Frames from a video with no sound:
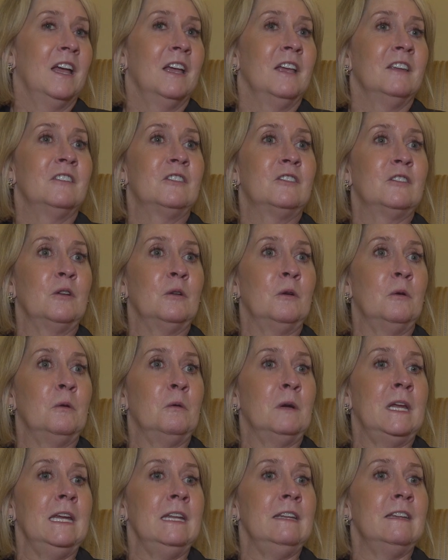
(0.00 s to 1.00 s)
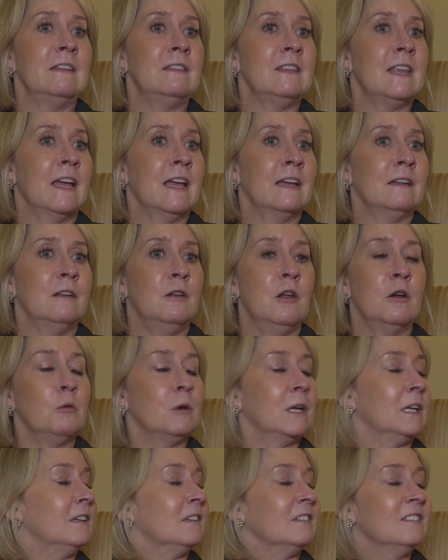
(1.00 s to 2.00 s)
So he did that
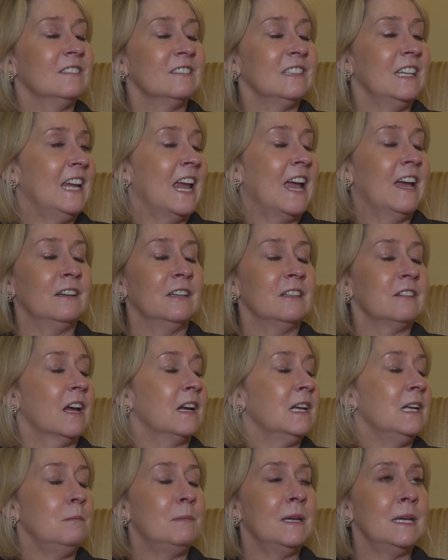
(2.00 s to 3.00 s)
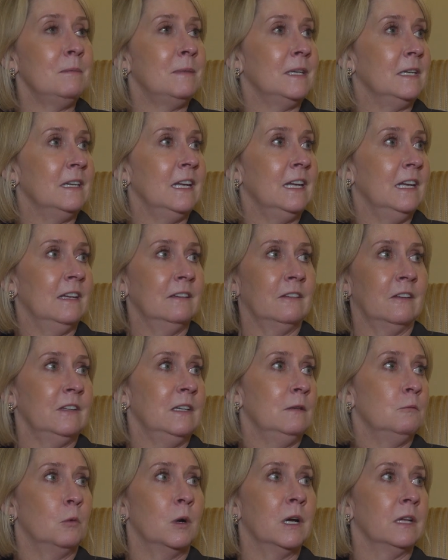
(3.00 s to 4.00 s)
knowing he had a tiny baby he had
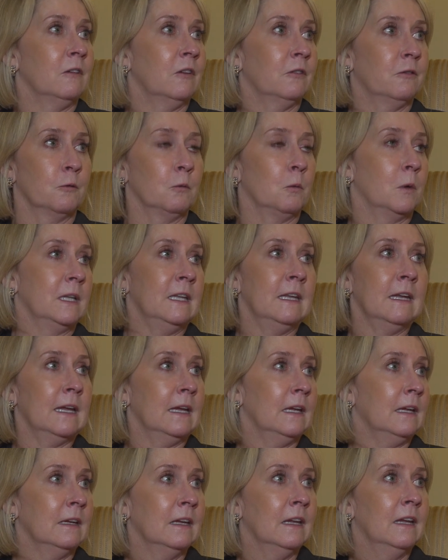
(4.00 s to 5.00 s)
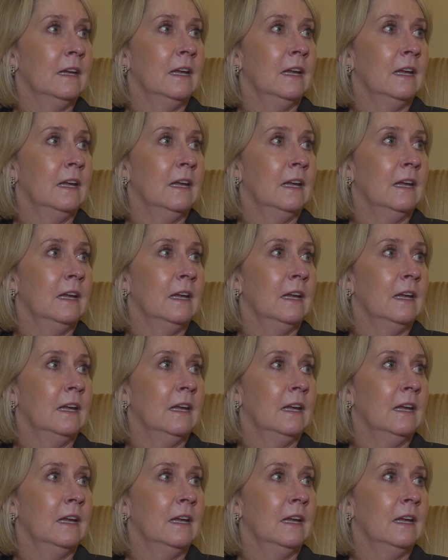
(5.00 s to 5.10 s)
seen once for one day,